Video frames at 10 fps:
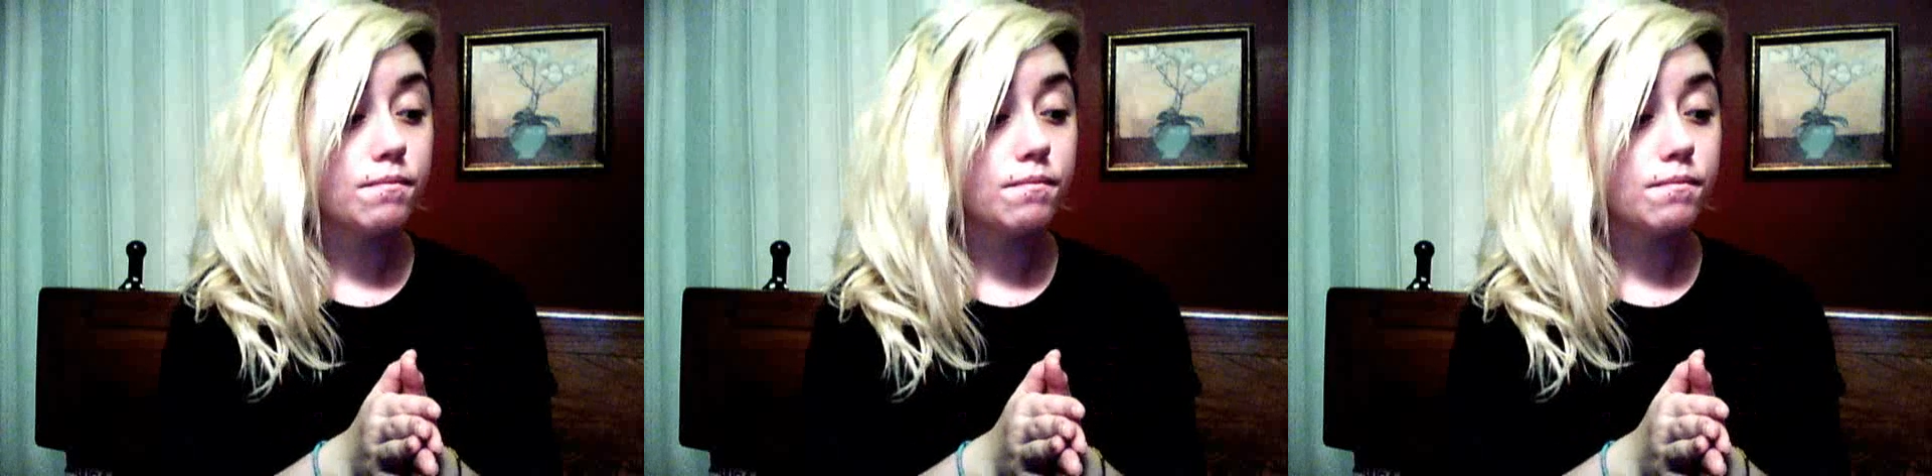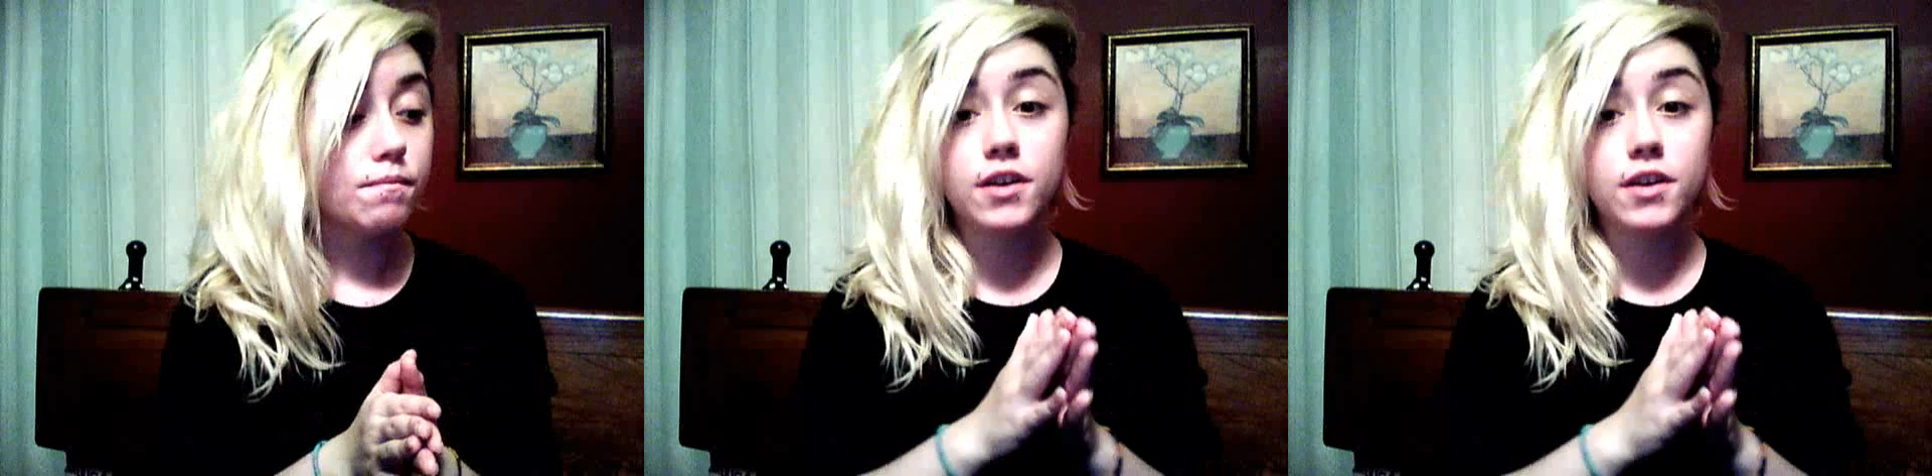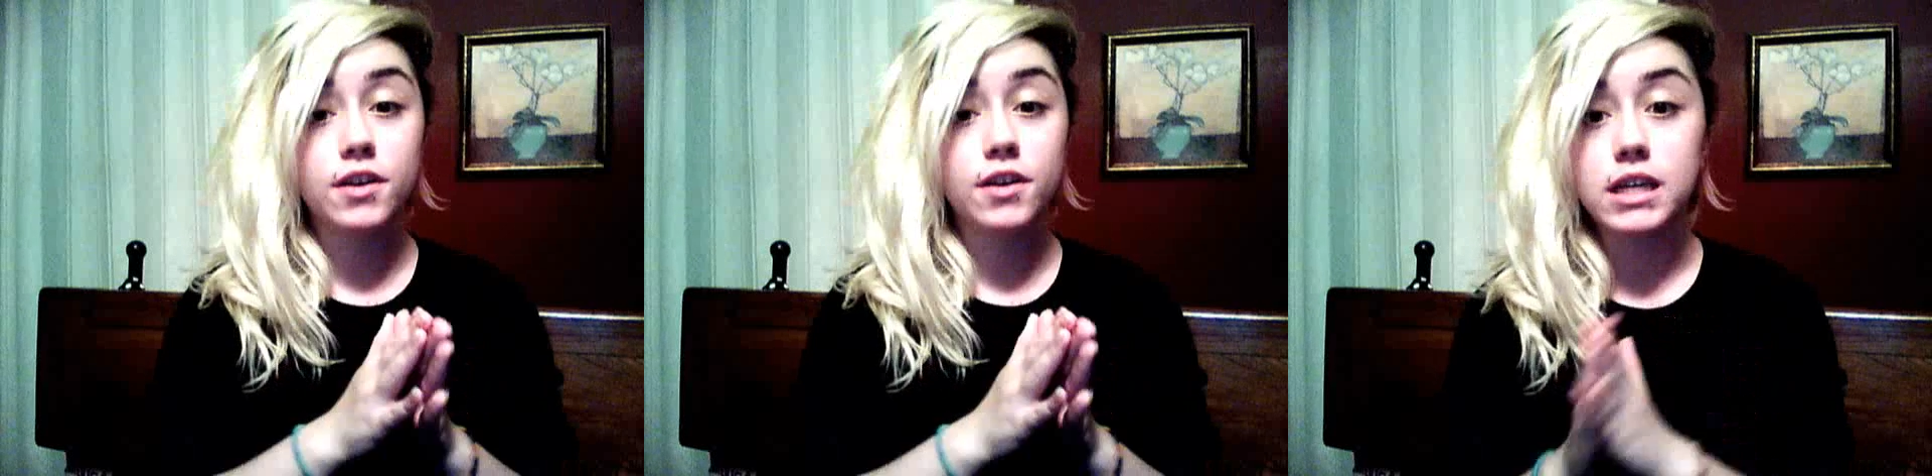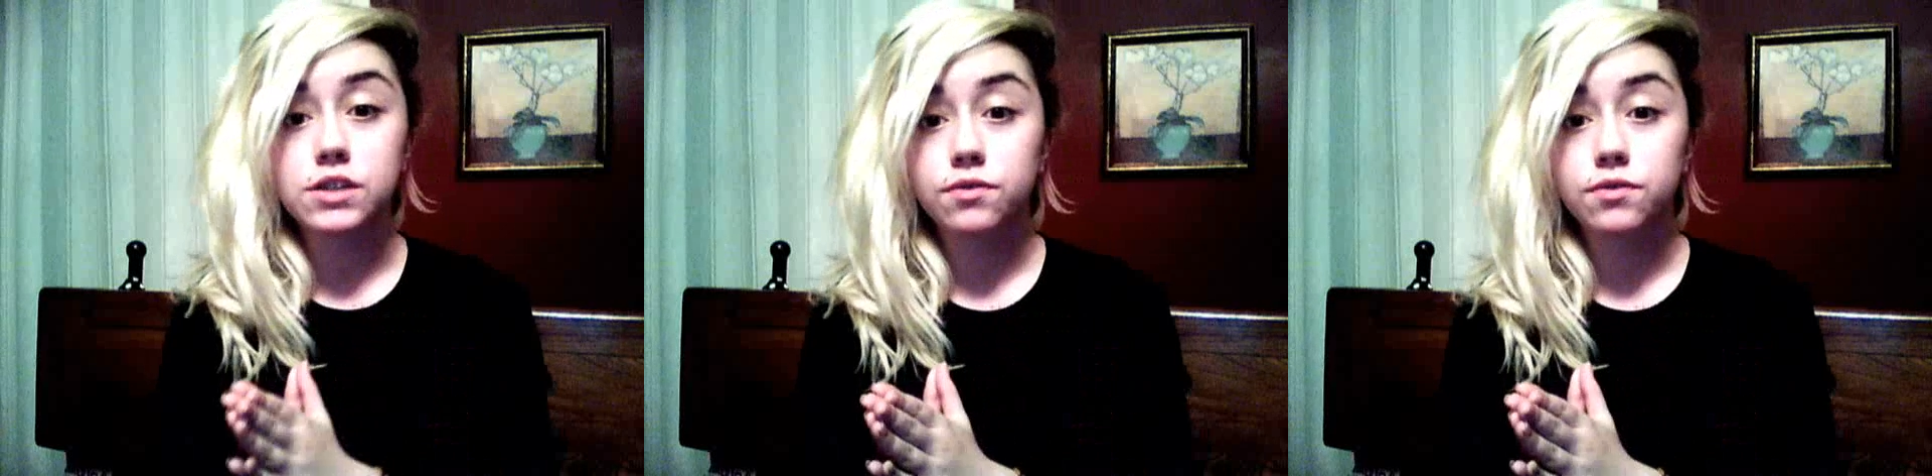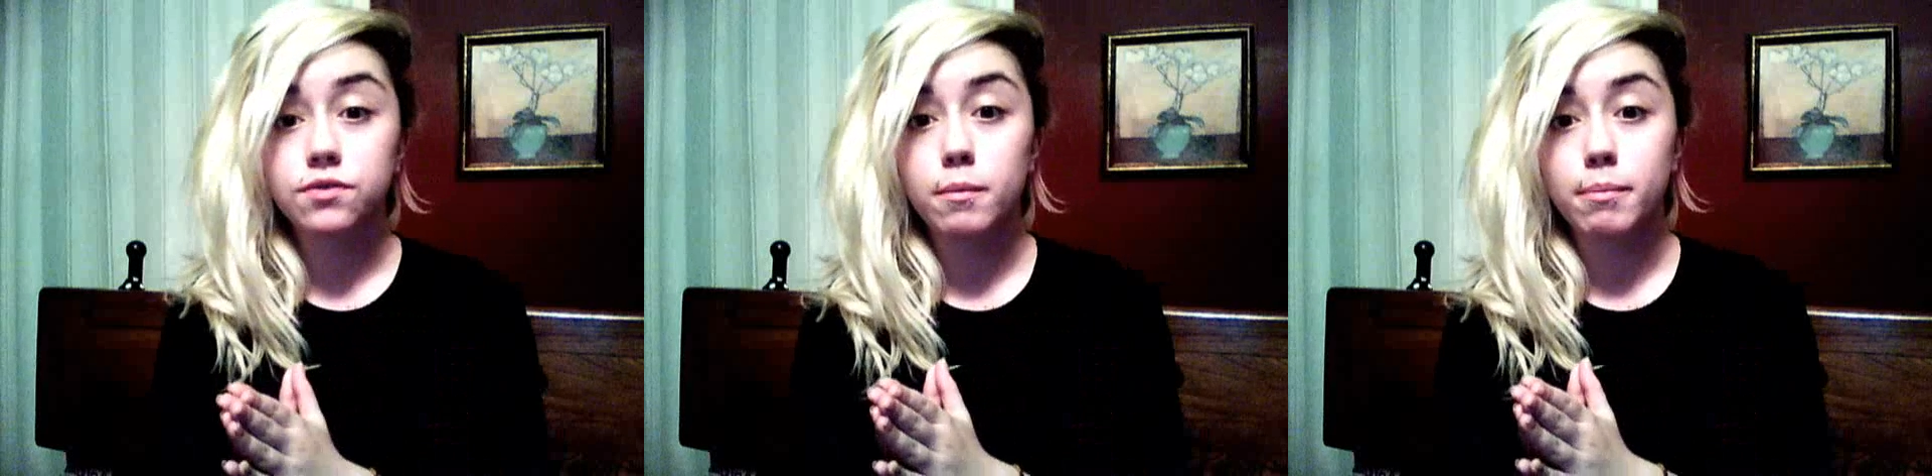I'm very
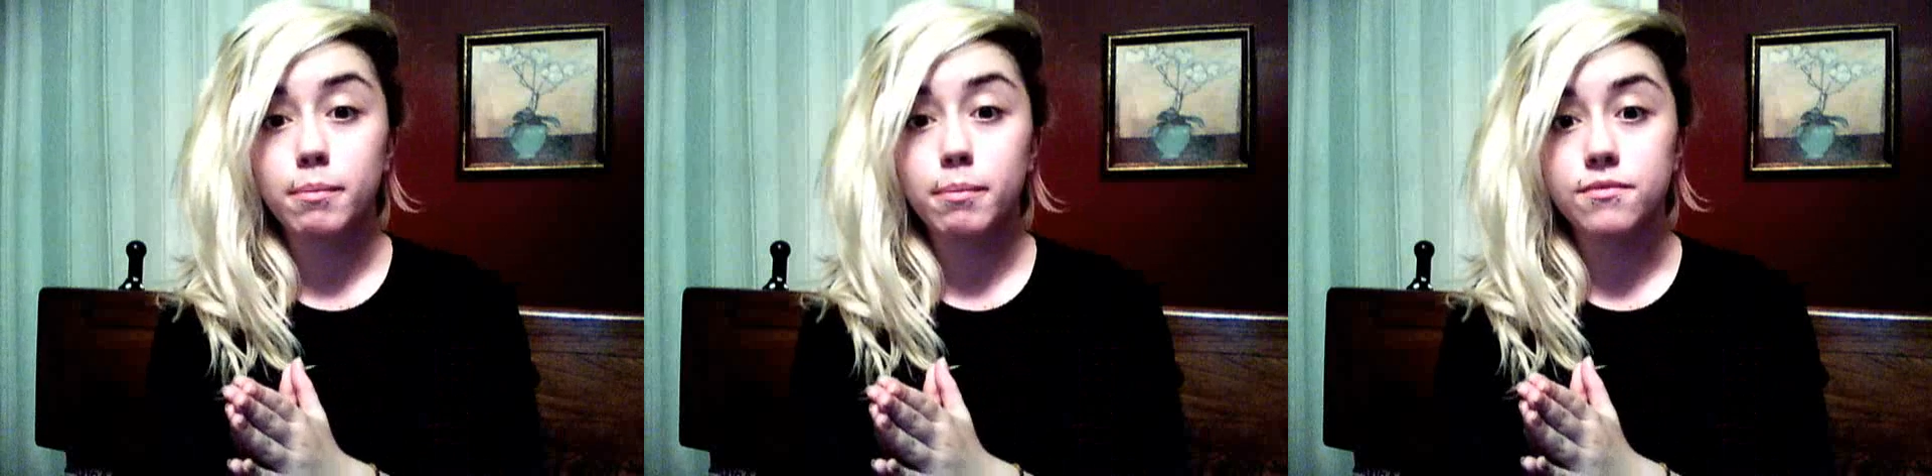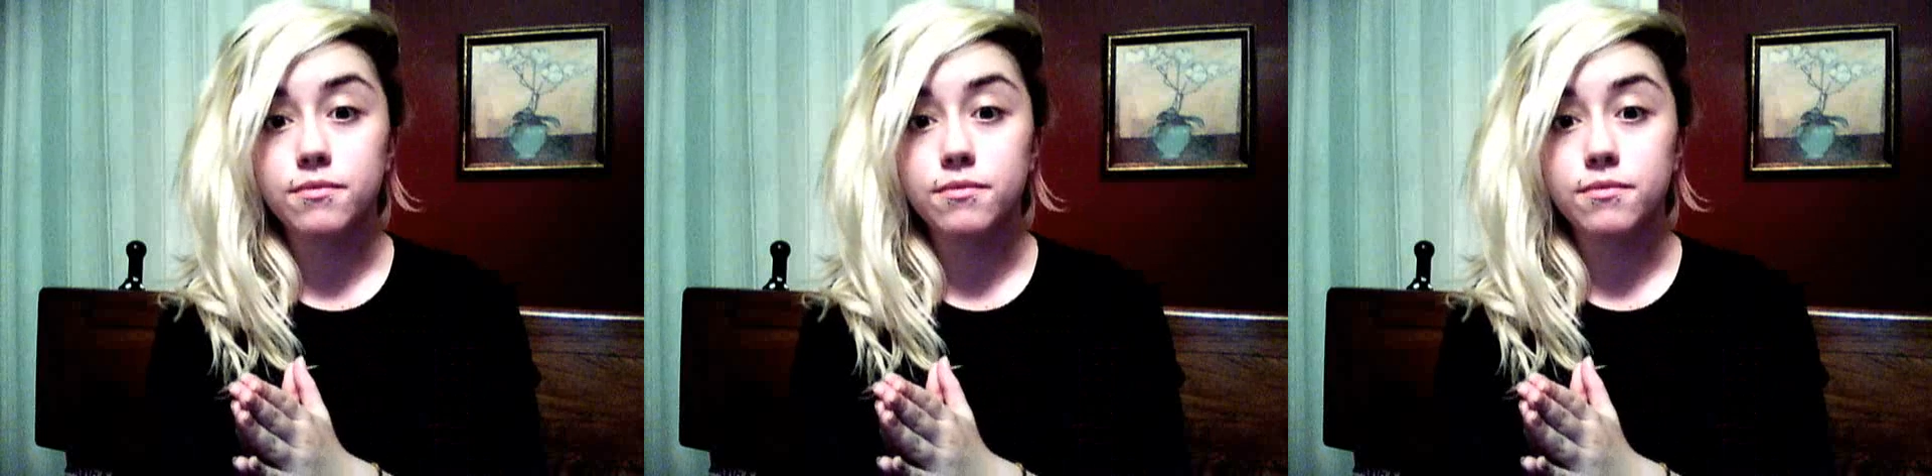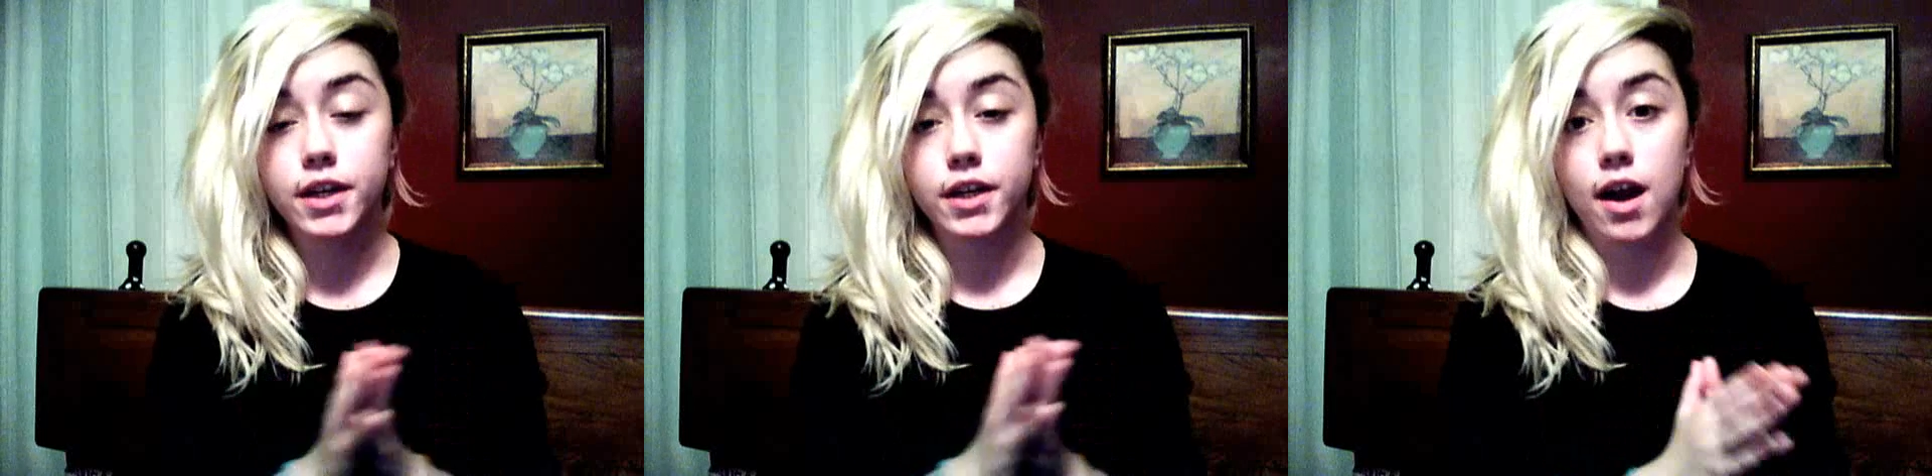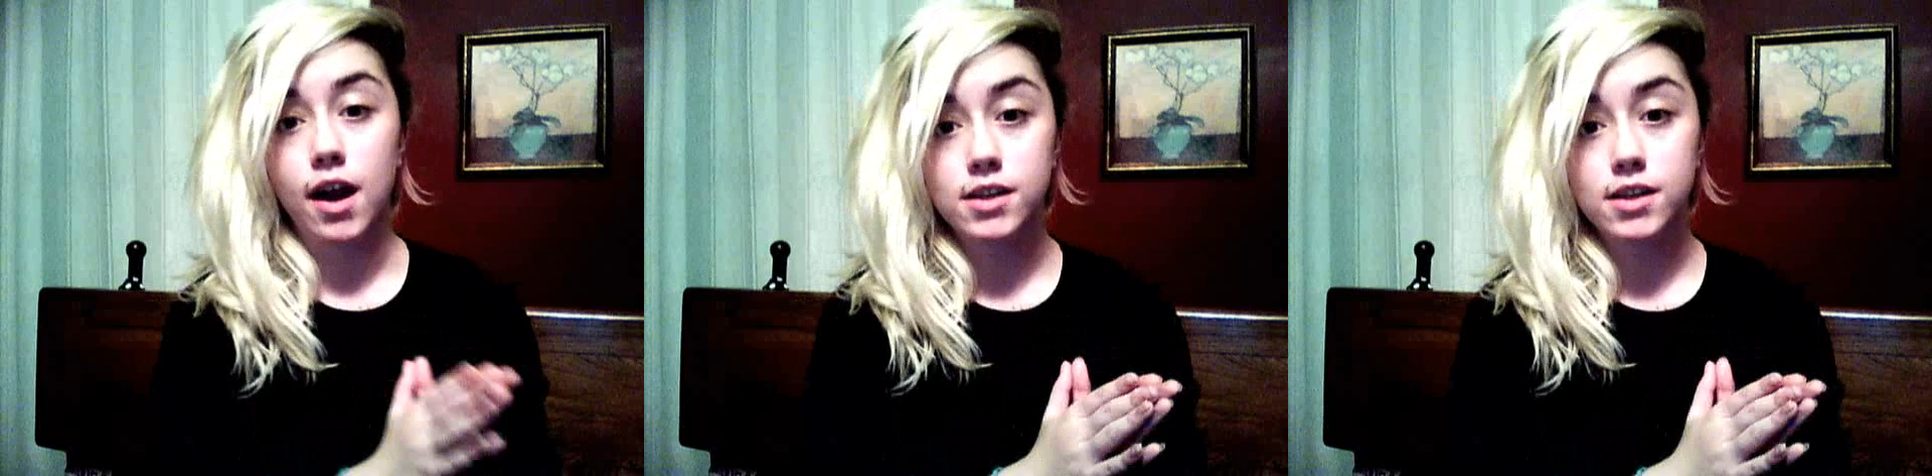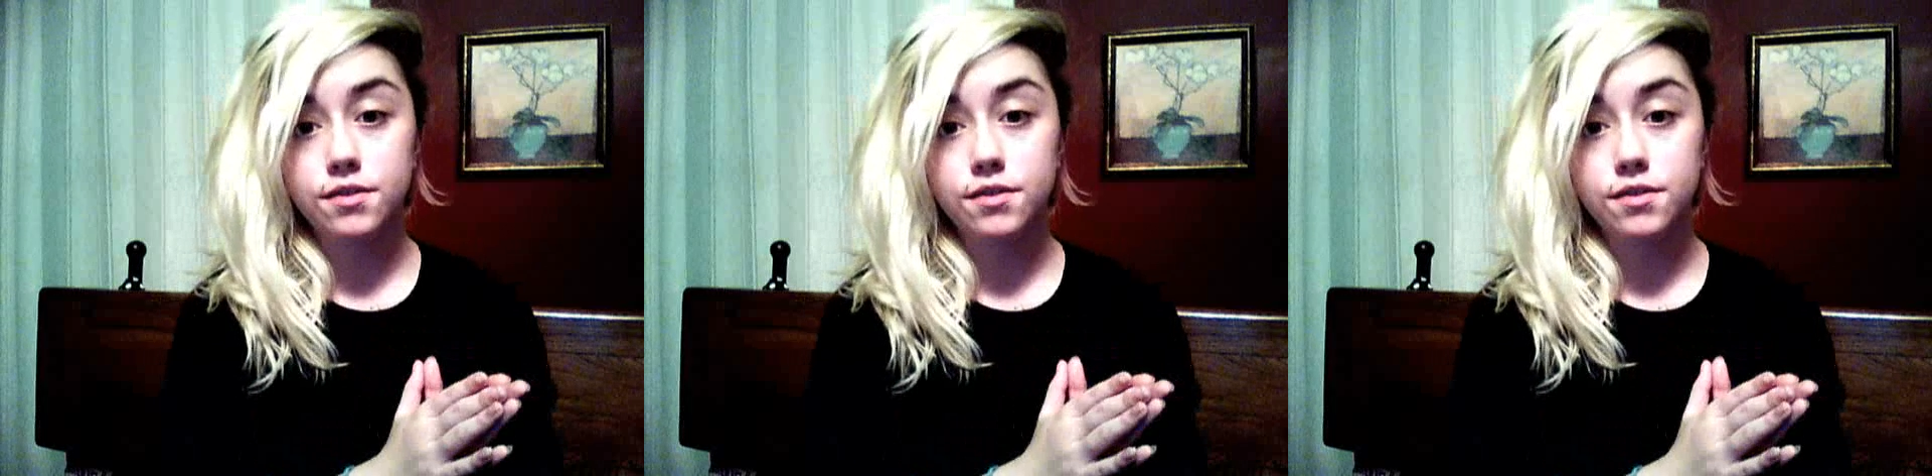peaceful, but I'm very
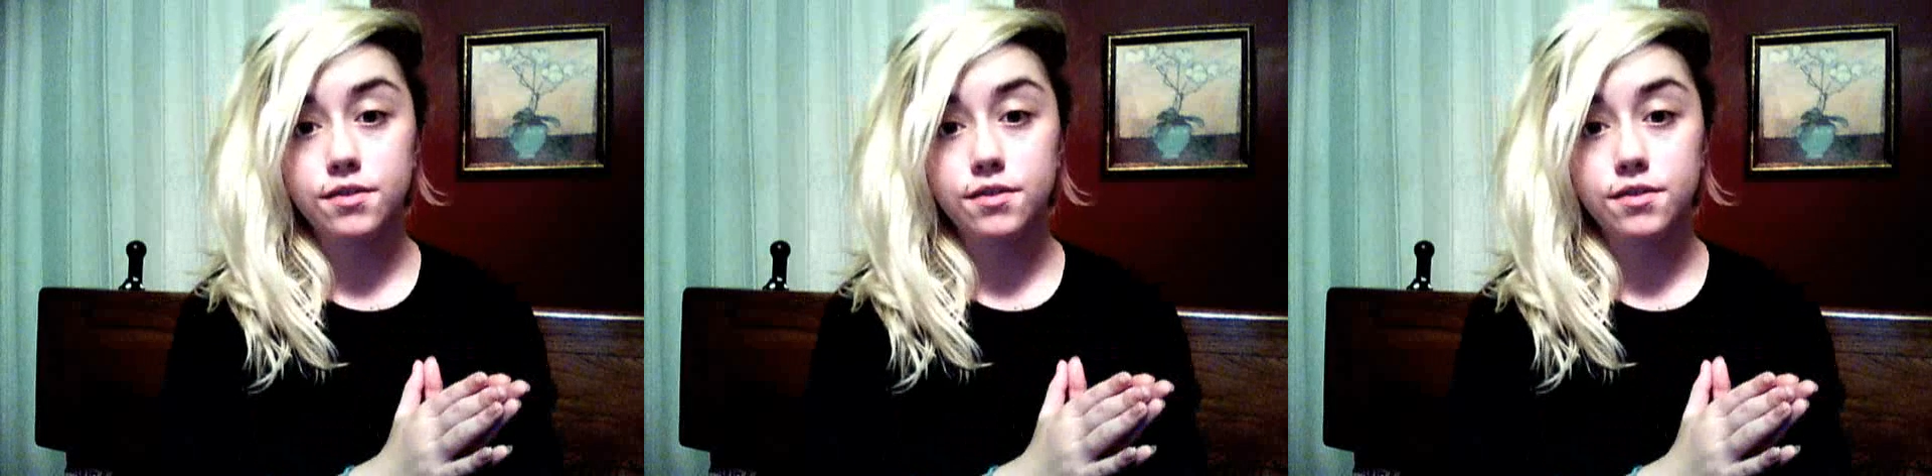aggressive.